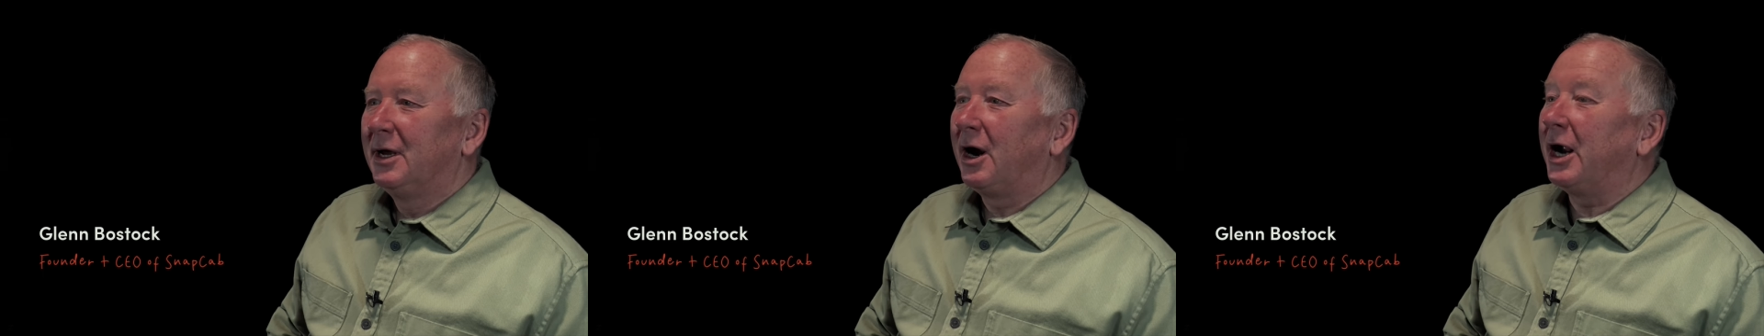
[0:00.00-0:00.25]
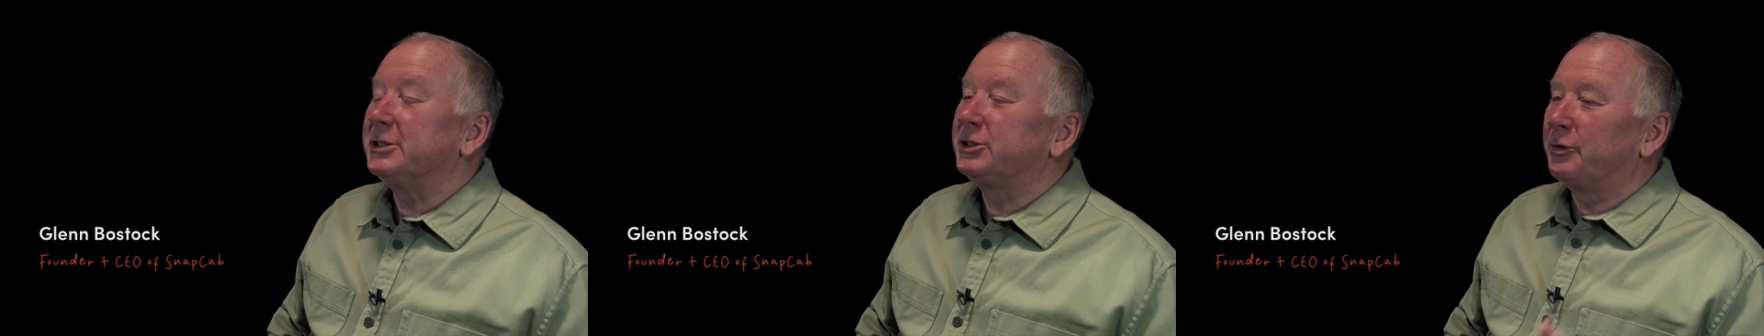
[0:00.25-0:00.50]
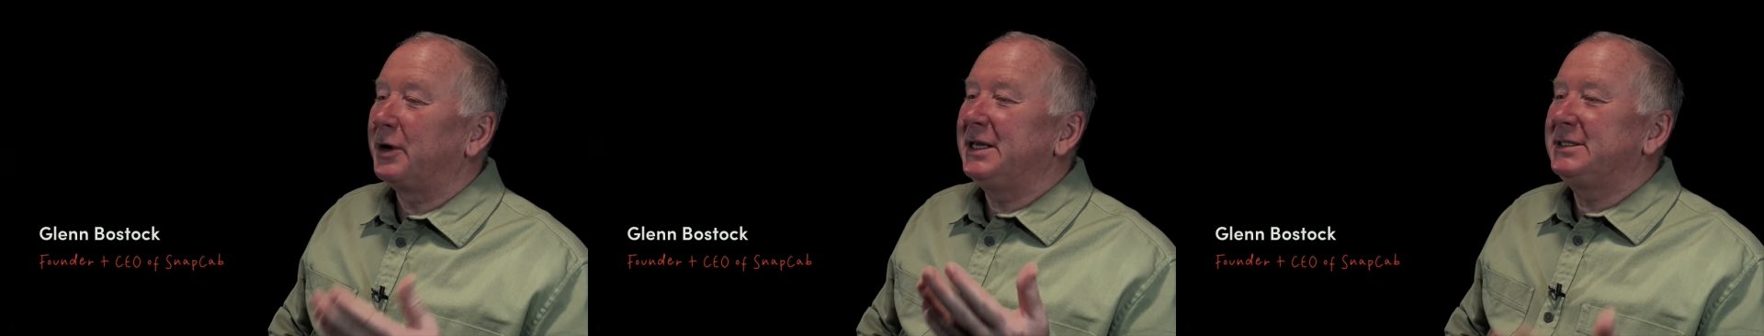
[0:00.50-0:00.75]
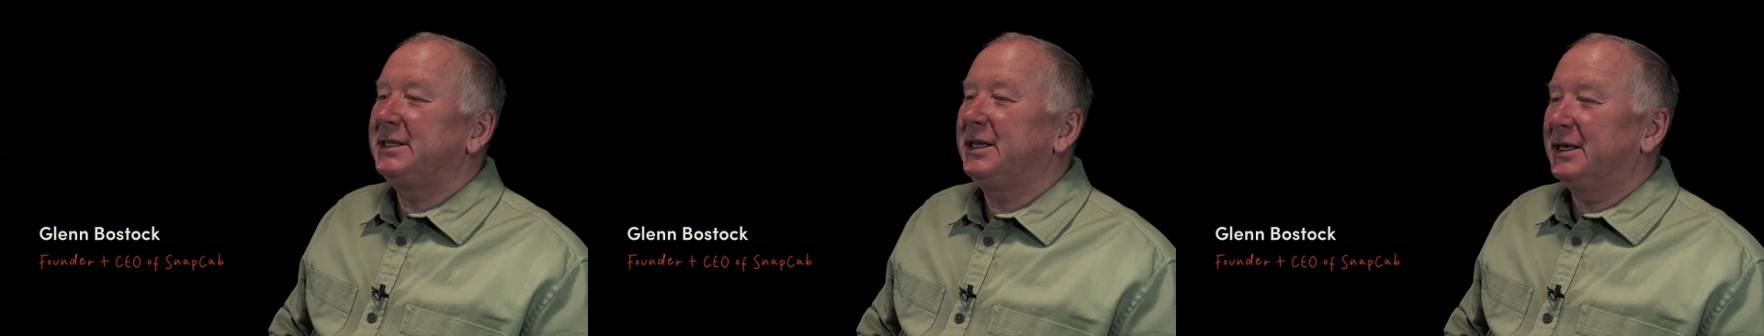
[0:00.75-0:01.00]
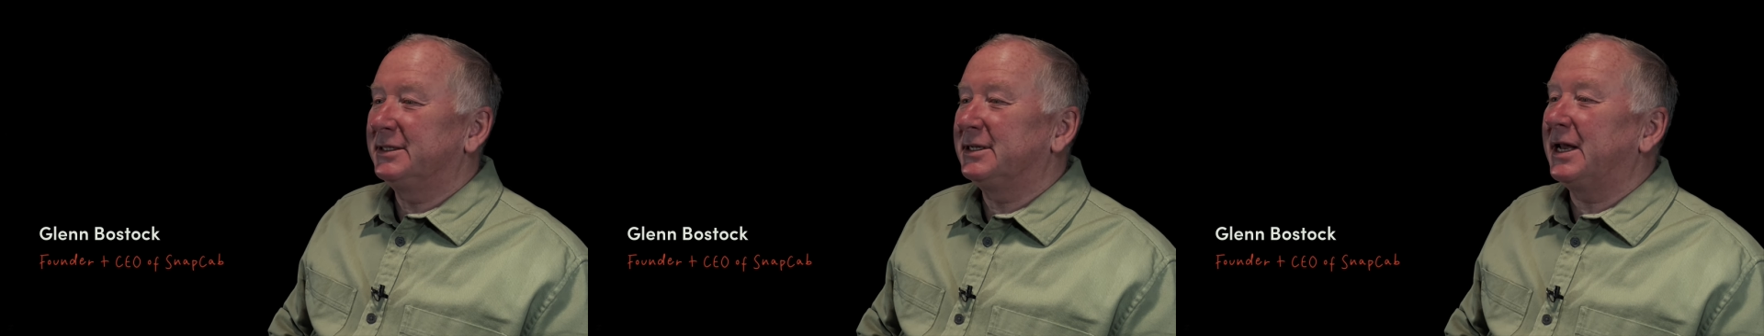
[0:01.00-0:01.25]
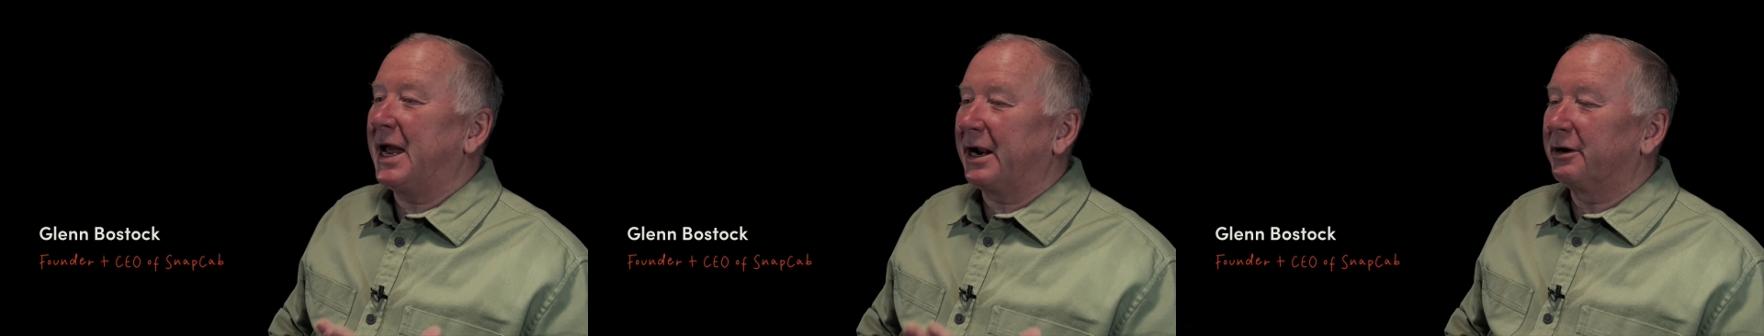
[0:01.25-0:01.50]
All right, so RACI is an
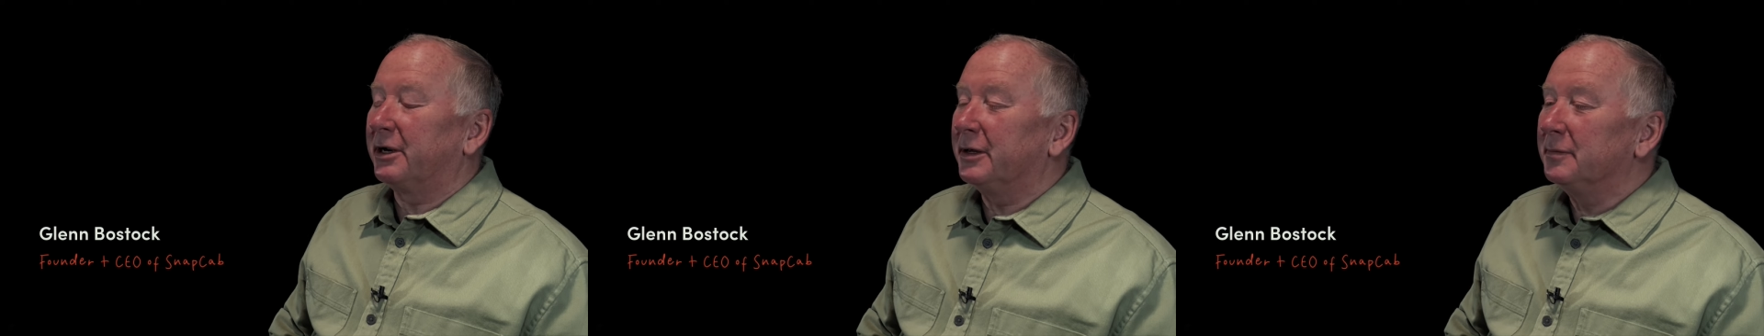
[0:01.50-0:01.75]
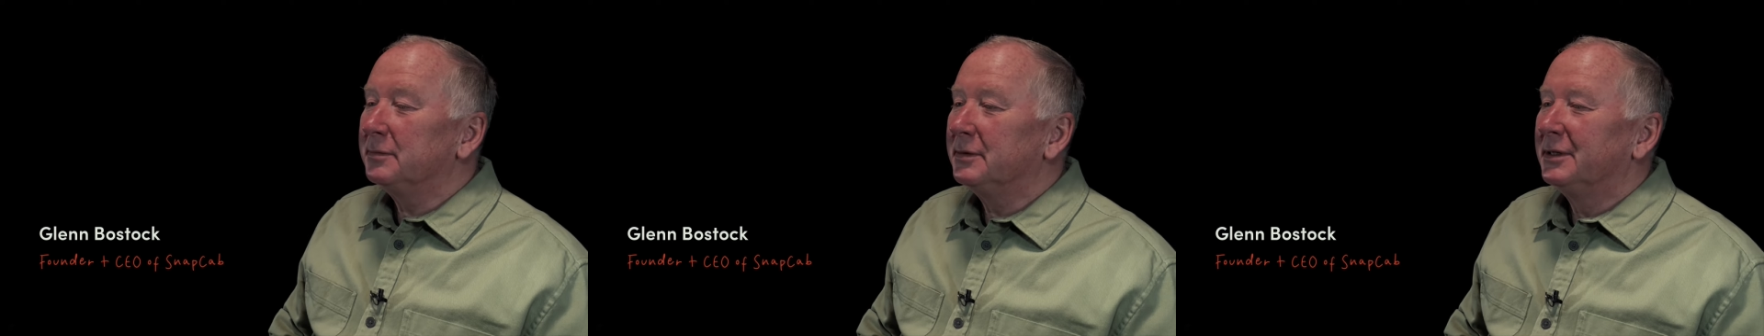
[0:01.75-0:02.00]
acronym.